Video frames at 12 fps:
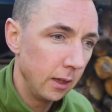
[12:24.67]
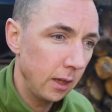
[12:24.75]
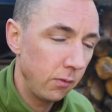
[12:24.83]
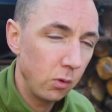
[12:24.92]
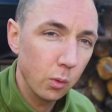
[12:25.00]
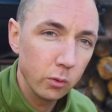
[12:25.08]

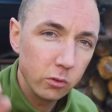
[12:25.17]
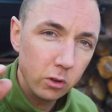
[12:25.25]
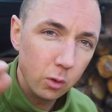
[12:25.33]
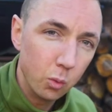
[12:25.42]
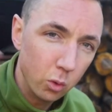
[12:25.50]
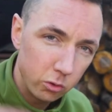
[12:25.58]
If you want to
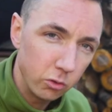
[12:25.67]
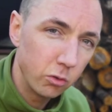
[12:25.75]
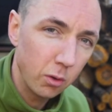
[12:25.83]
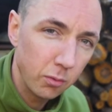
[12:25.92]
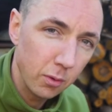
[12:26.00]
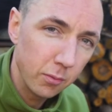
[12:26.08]
do water
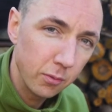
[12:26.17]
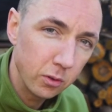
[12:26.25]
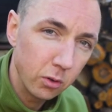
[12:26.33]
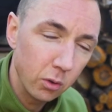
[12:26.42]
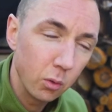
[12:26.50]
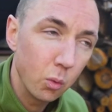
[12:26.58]
droplet,
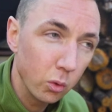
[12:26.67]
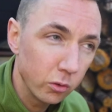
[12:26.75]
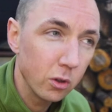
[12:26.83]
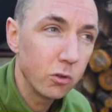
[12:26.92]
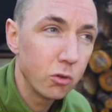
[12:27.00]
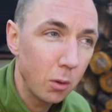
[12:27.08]

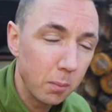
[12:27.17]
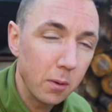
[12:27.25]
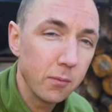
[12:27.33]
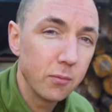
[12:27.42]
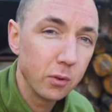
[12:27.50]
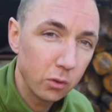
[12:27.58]
water
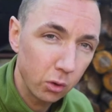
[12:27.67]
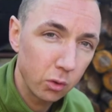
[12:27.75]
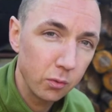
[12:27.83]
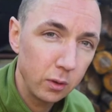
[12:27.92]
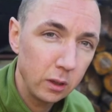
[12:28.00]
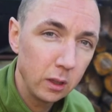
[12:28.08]
droplet
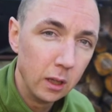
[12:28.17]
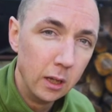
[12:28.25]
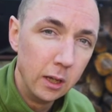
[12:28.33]
photography,